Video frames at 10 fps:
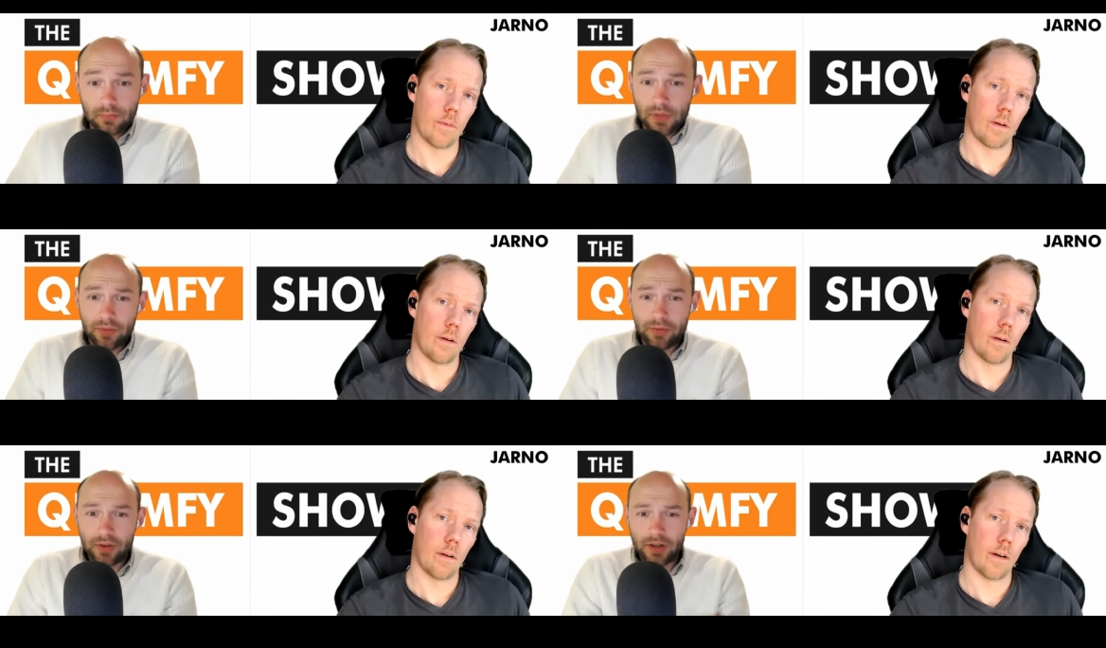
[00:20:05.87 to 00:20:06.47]

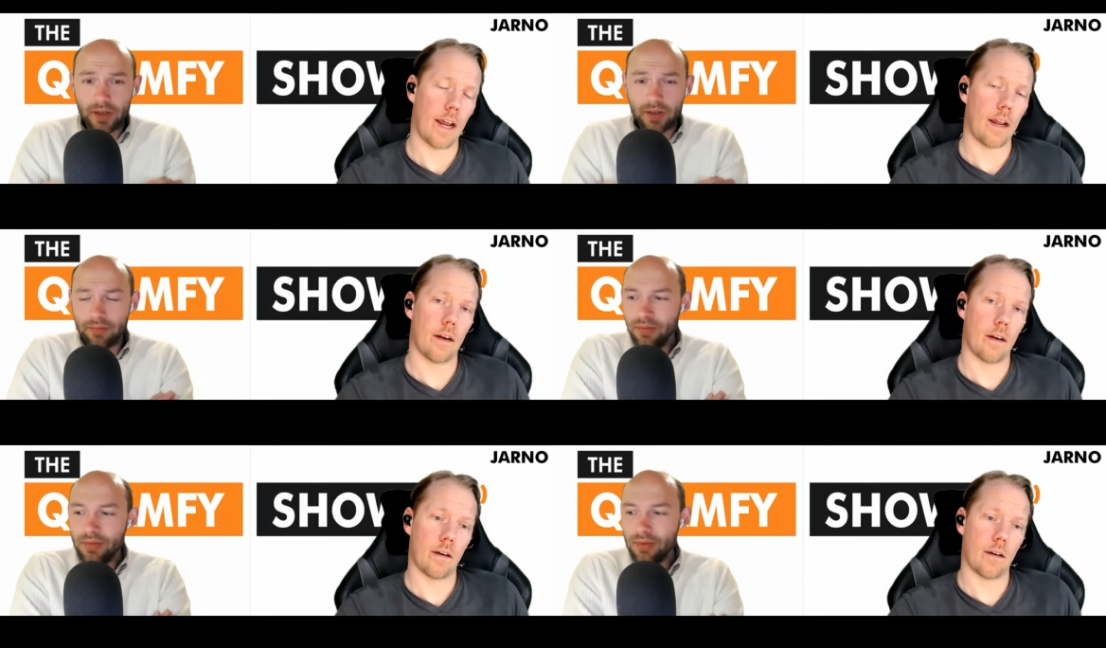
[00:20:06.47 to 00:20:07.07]
Speaker 1: Definitely. Yeah,
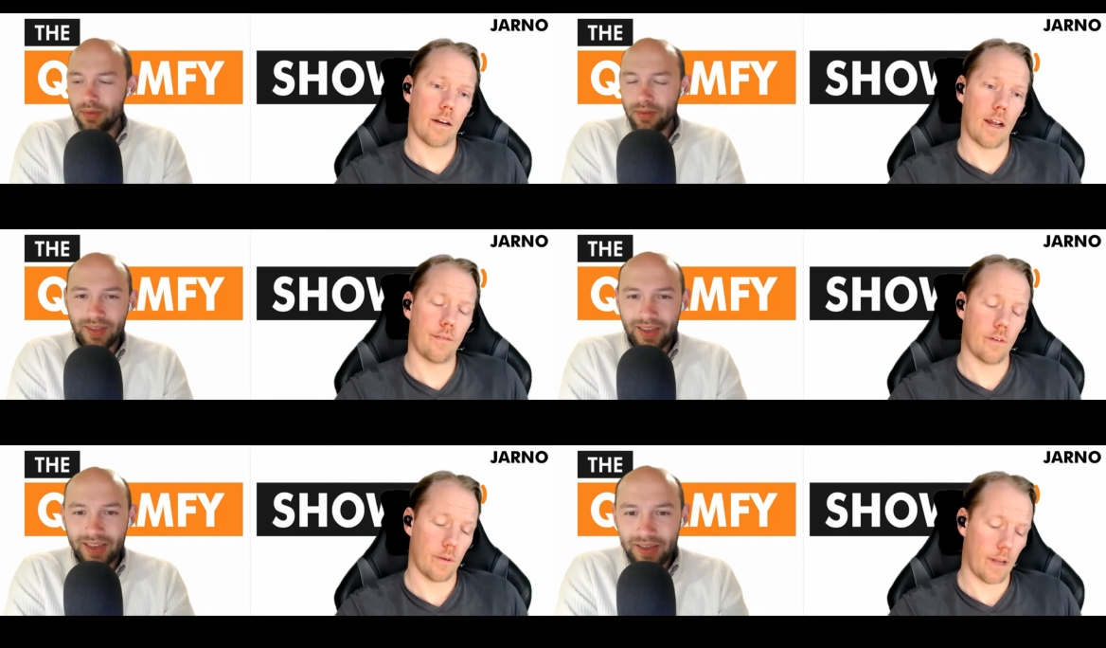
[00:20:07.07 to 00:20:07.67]
Speaker 2: they
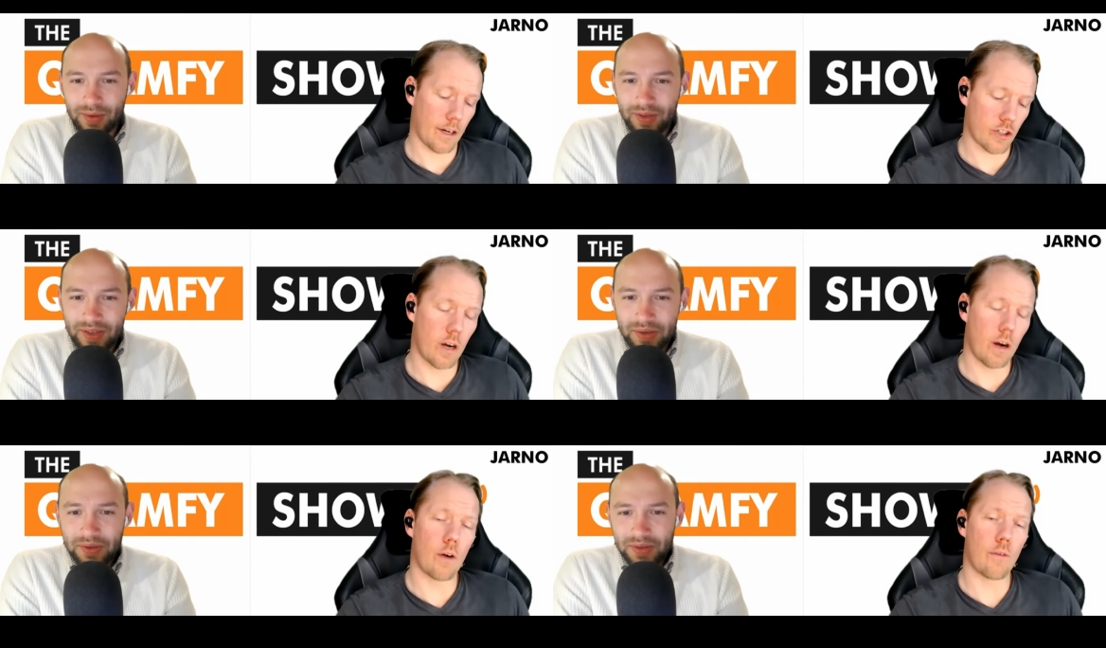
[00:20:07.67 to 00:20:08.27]
have to, and
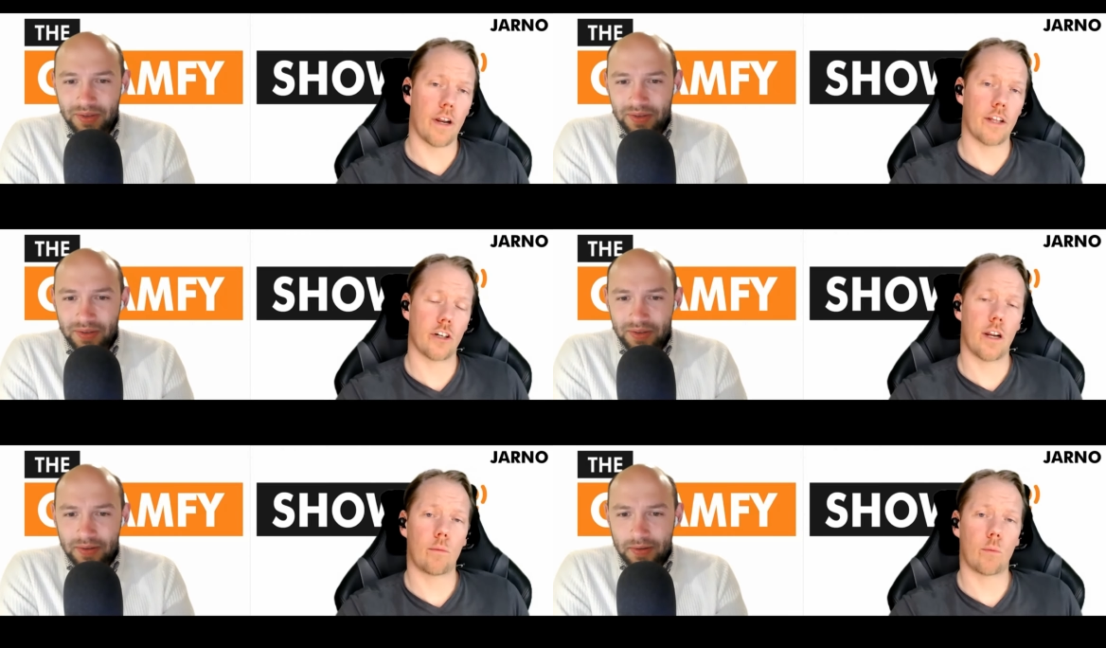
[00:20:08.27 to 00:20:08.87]
there's no
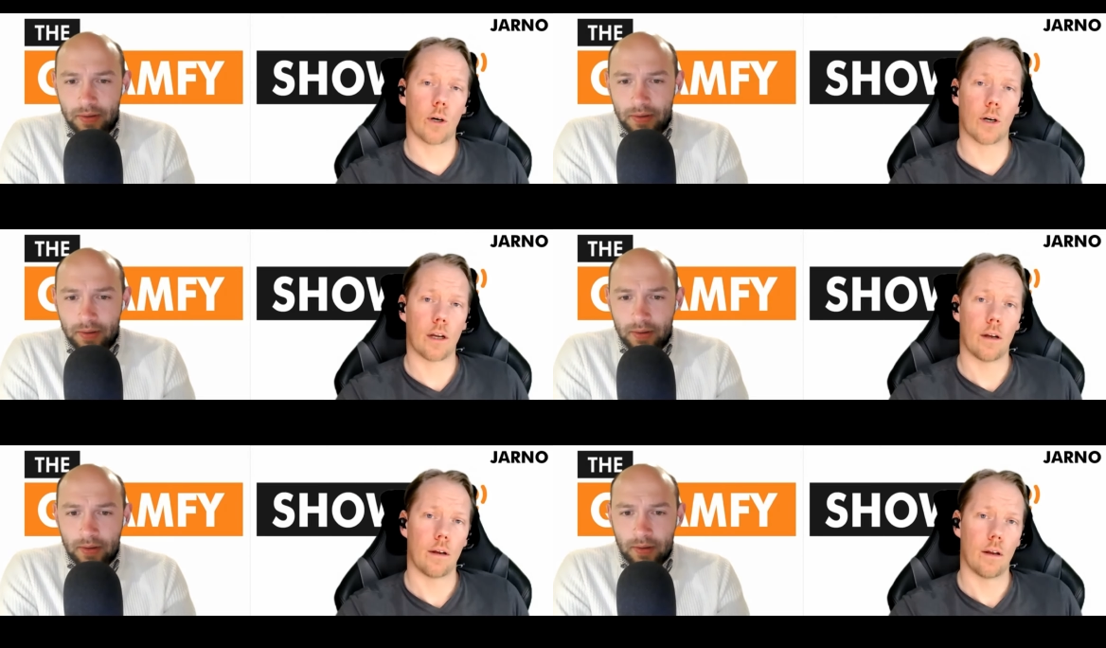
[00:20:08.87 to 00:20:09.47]
overledger
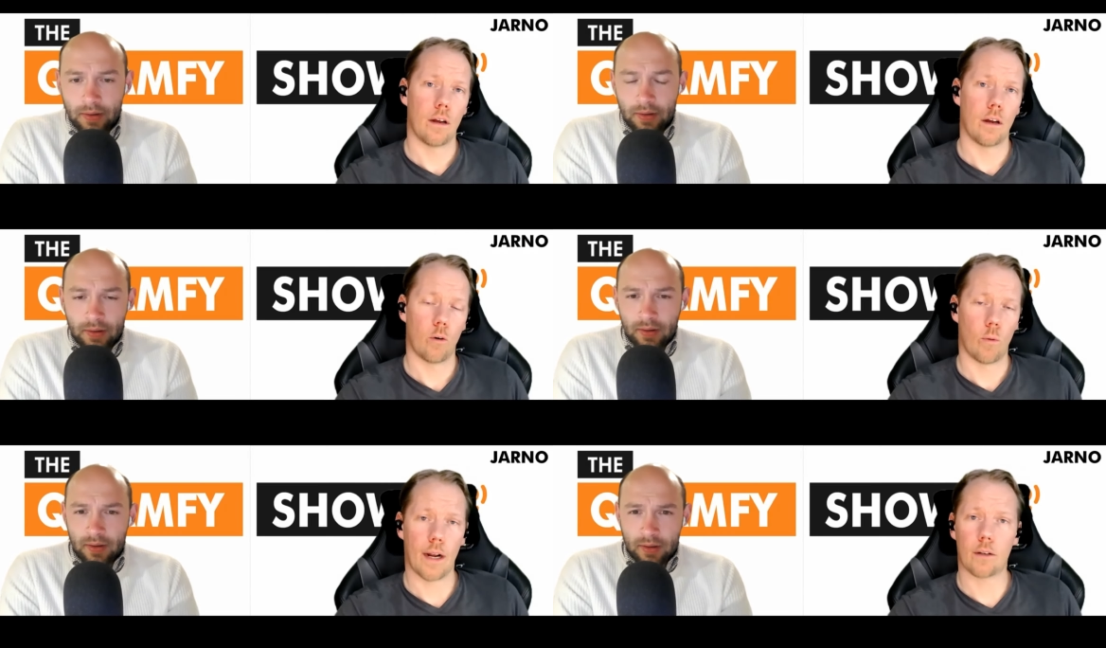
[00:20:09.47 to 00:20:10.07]
network
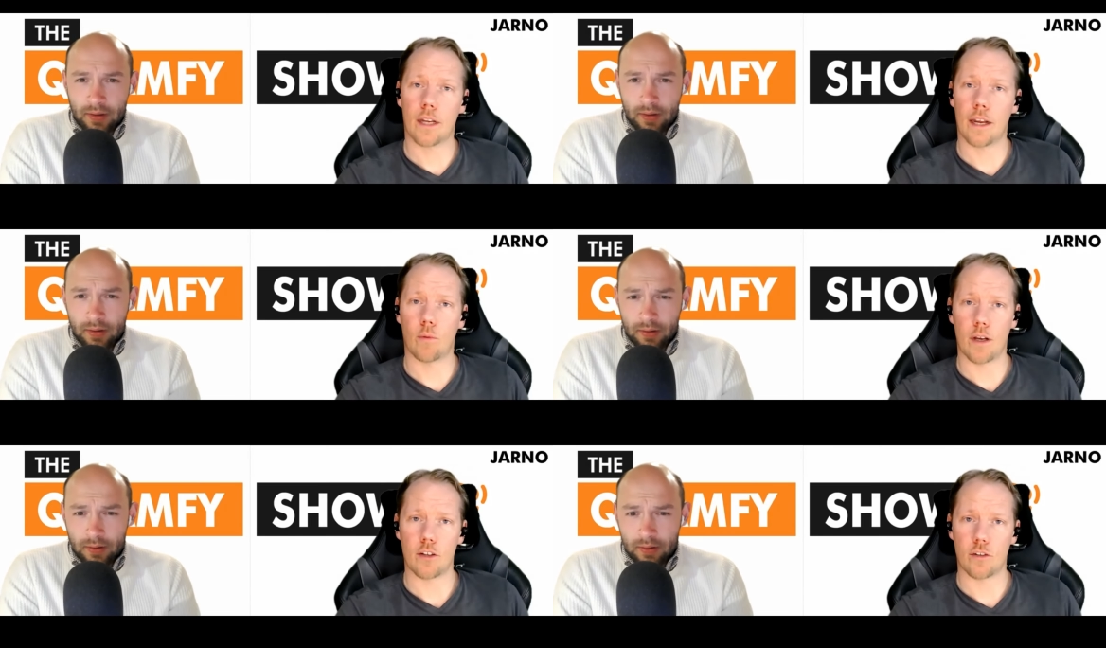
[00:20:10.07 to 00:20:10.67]
without
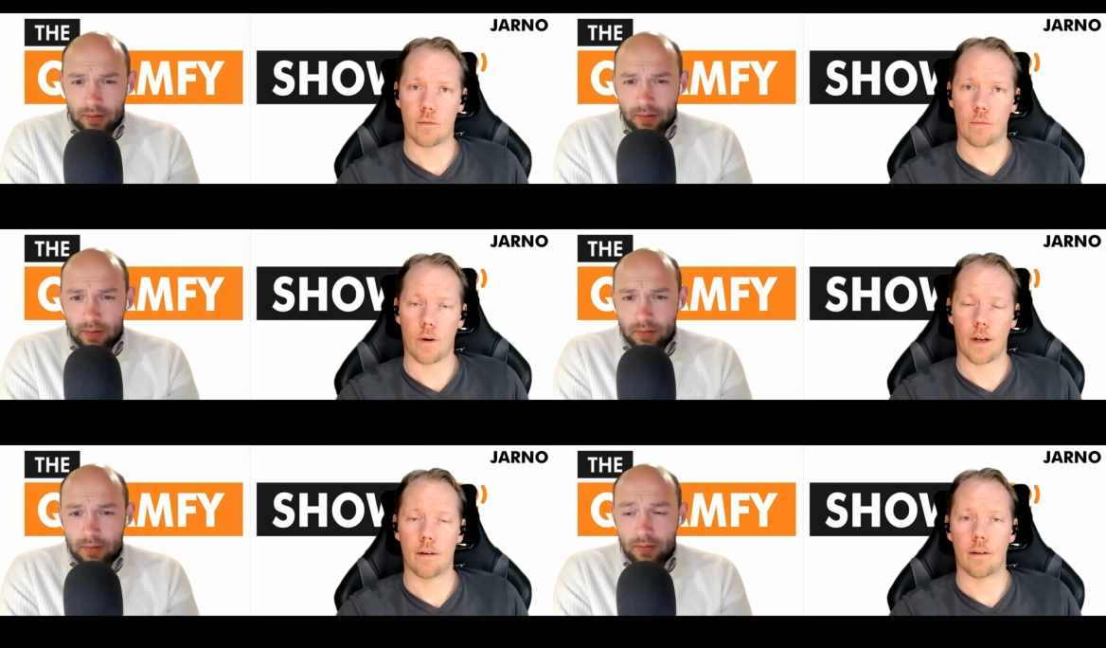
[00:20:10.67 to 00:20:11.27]
gateways,
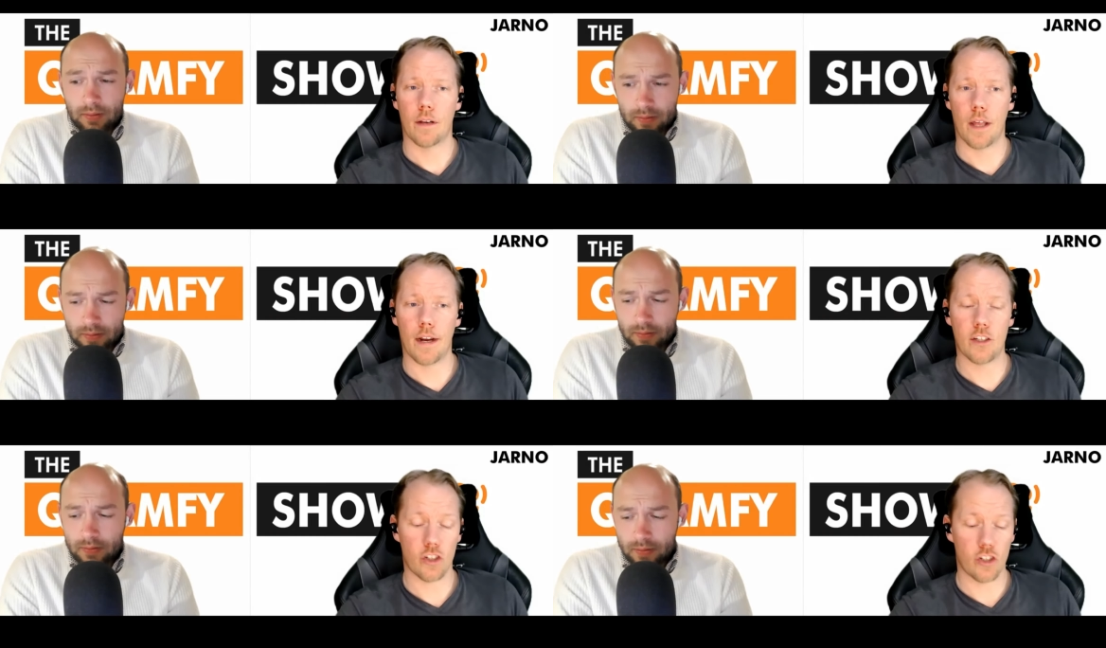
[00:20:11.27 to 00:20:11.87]
right?
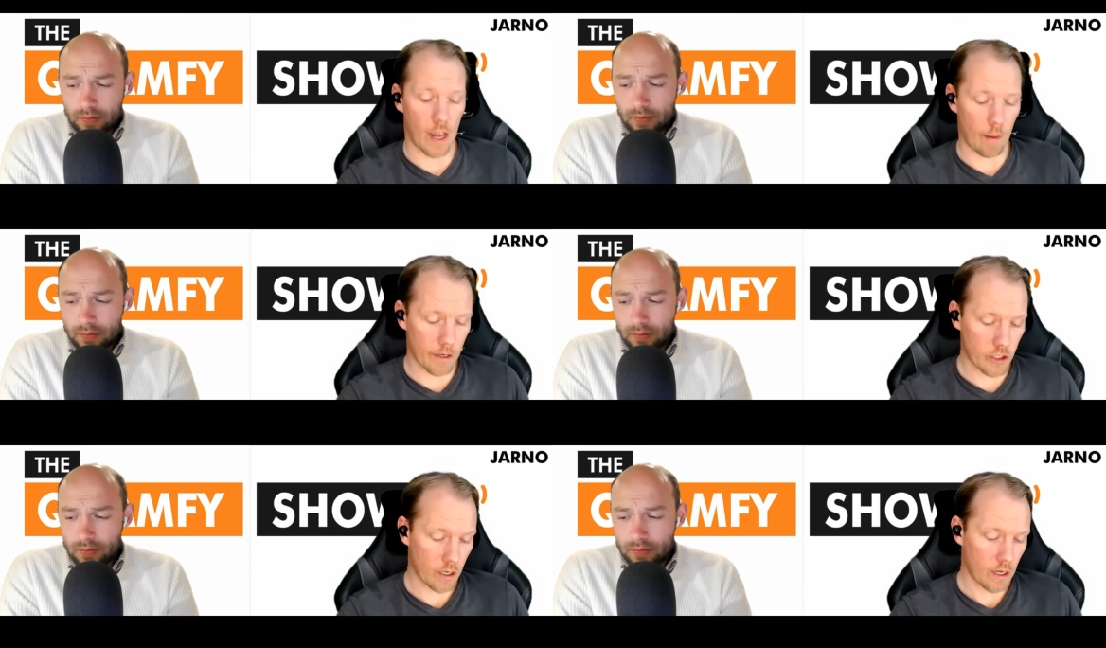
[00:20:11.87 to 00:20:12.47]
That is
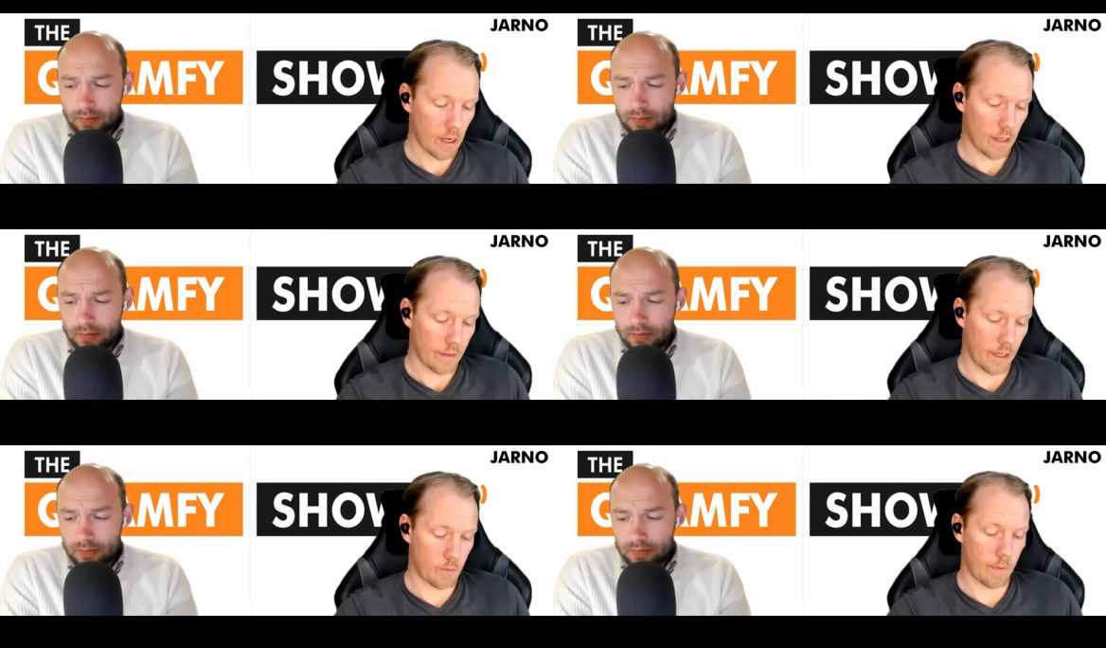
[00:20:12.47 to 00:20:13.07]
established.
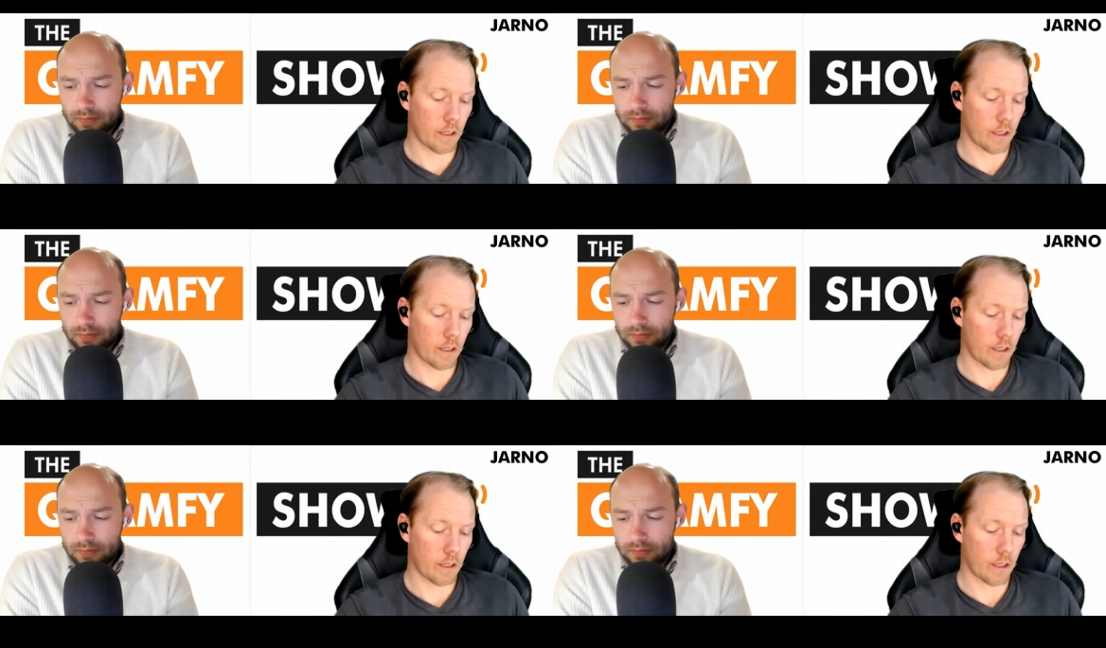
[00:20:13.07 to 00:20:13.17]
That has